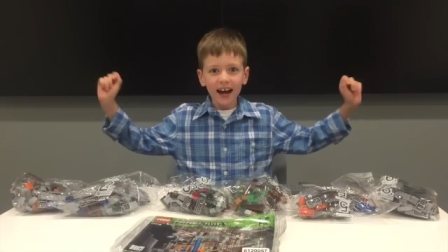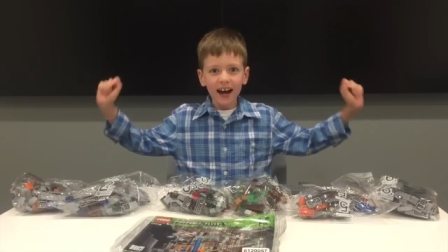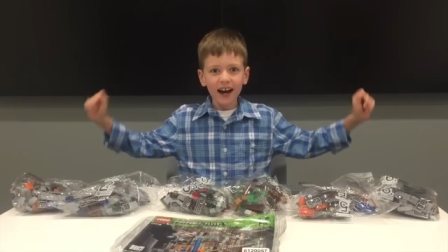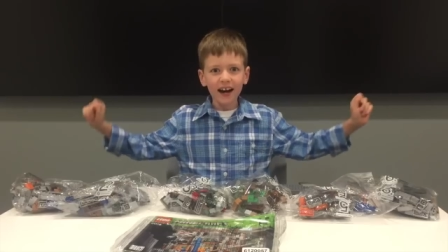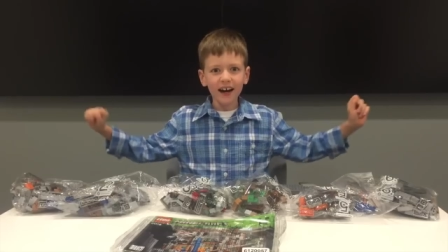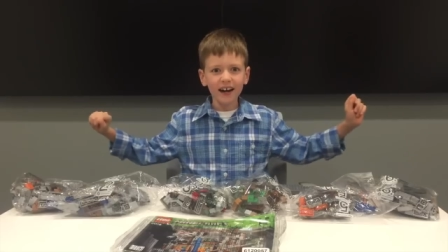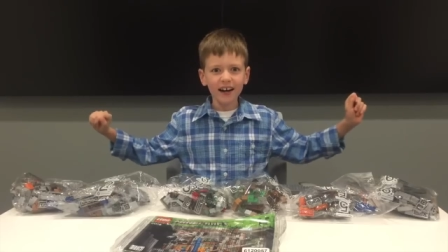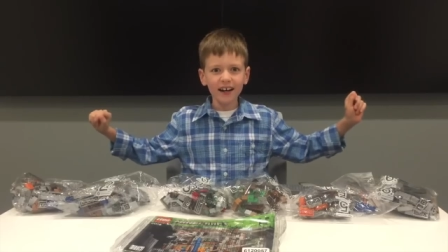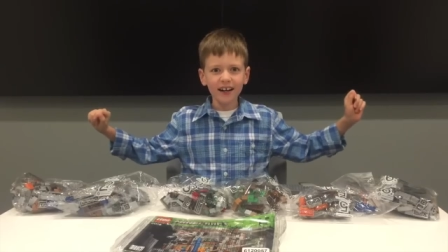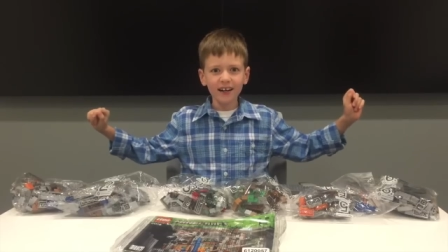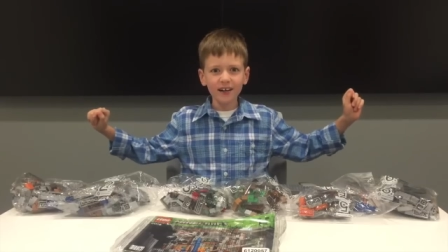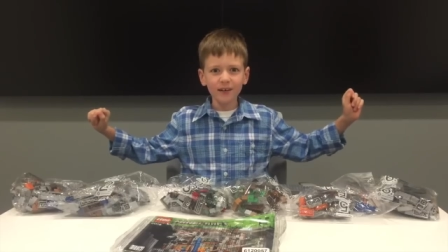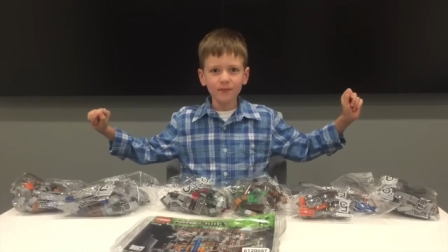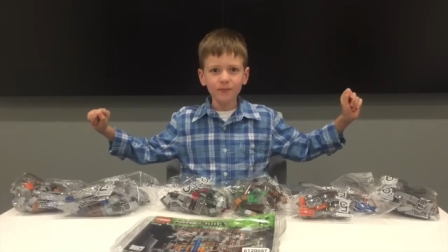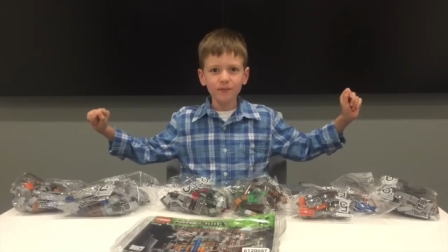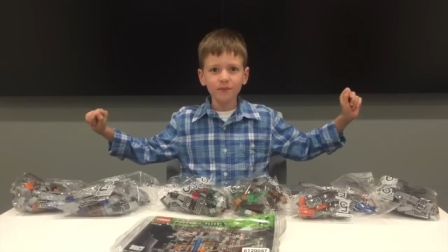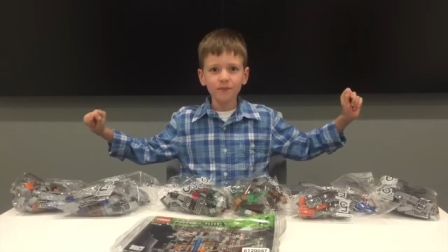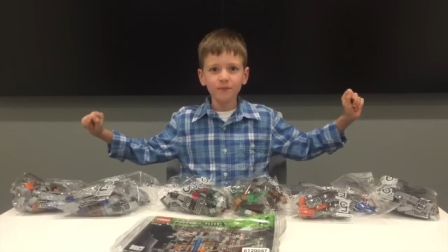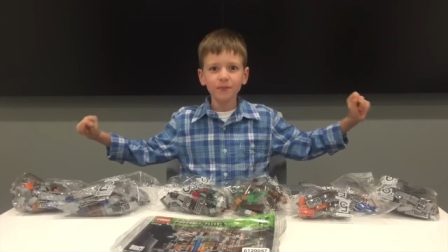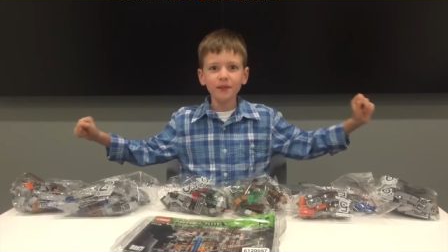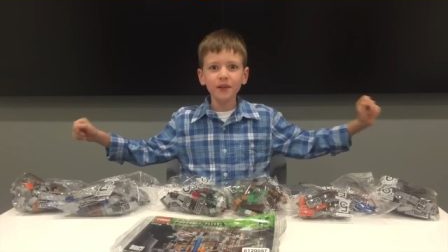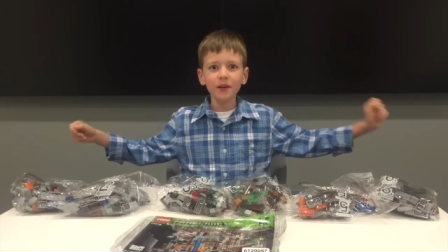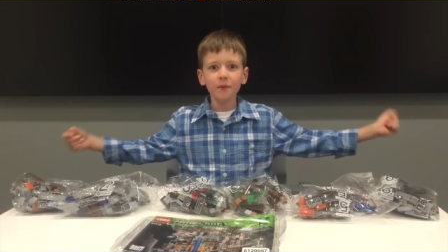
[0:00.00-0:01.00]

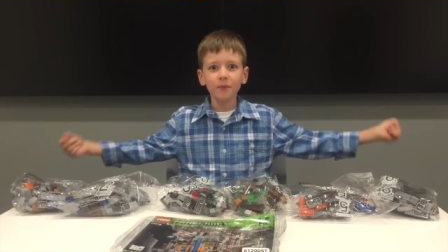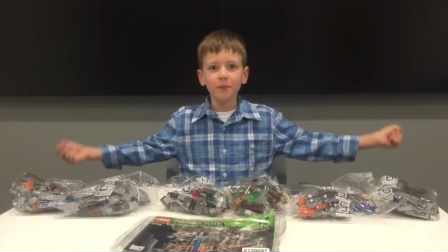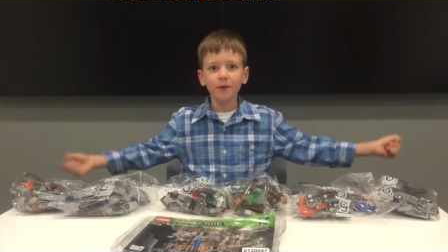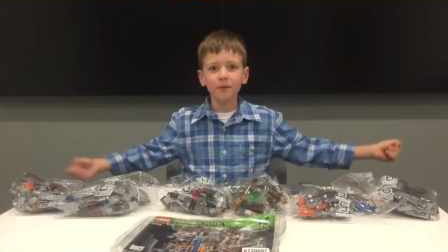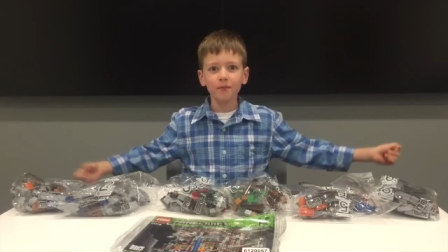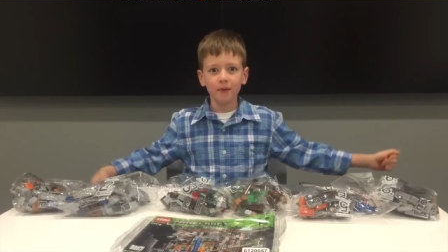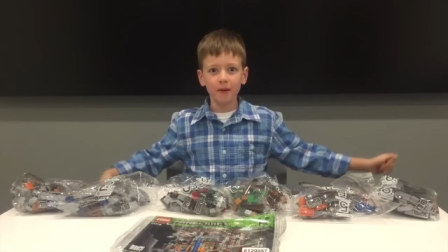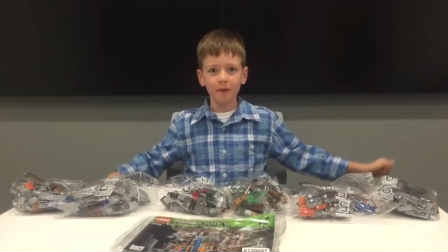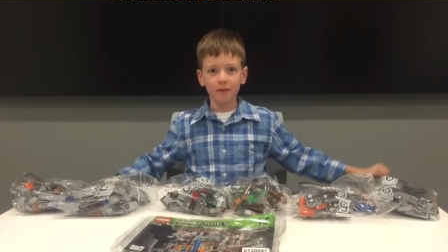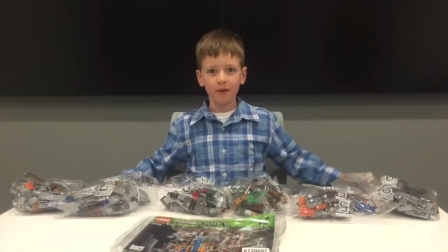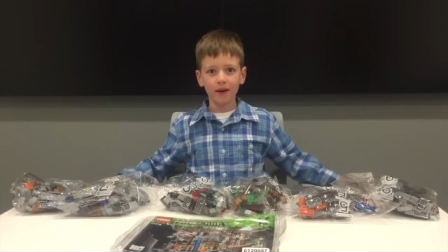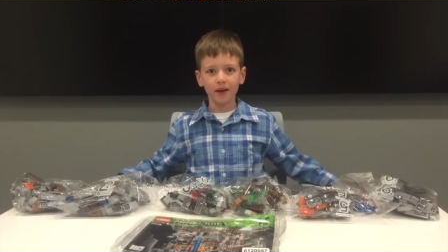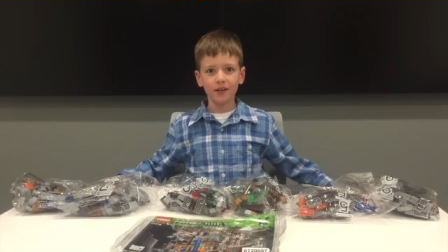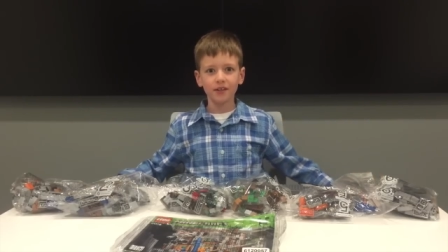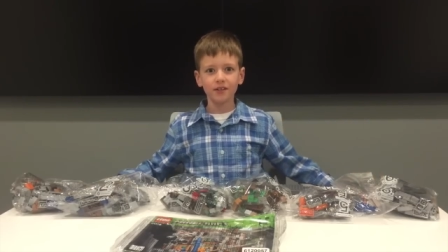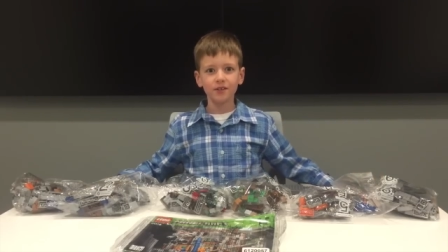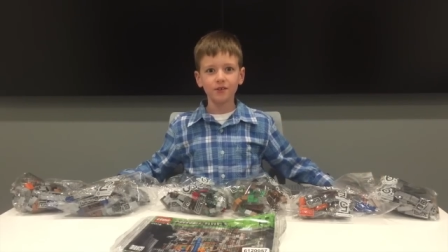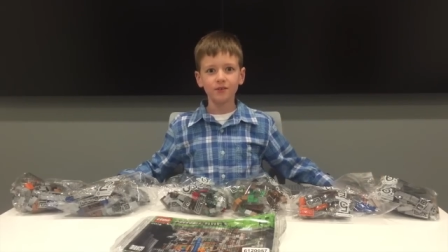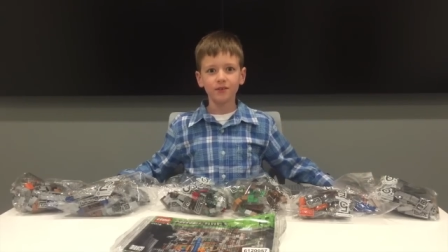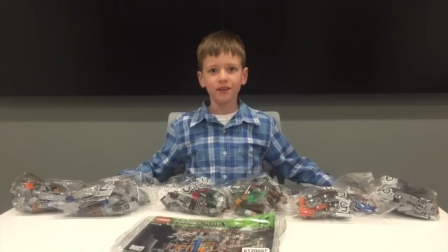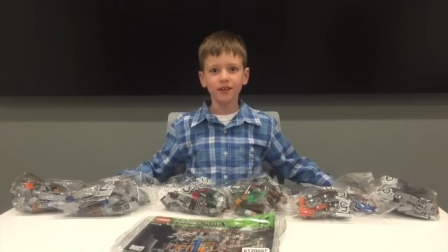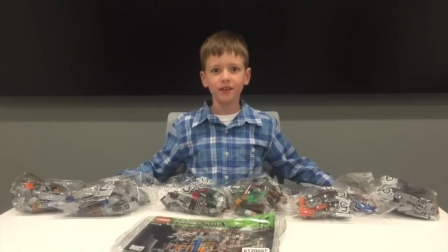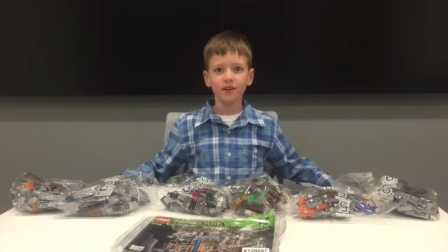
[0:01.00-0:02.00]
Um, but I'll put my mind
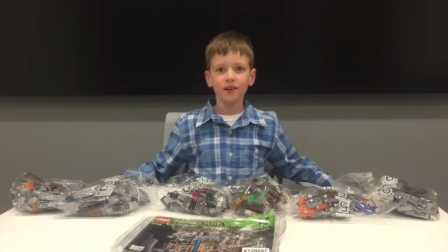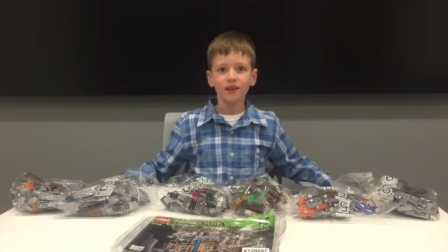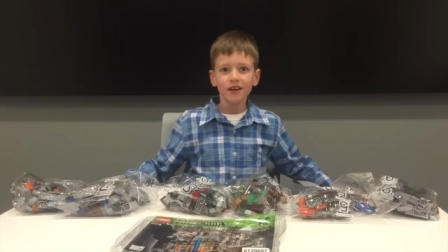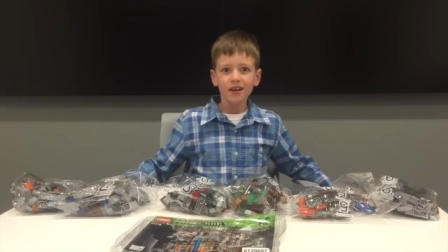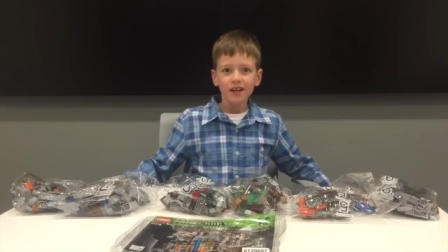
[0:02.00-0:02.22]
to it.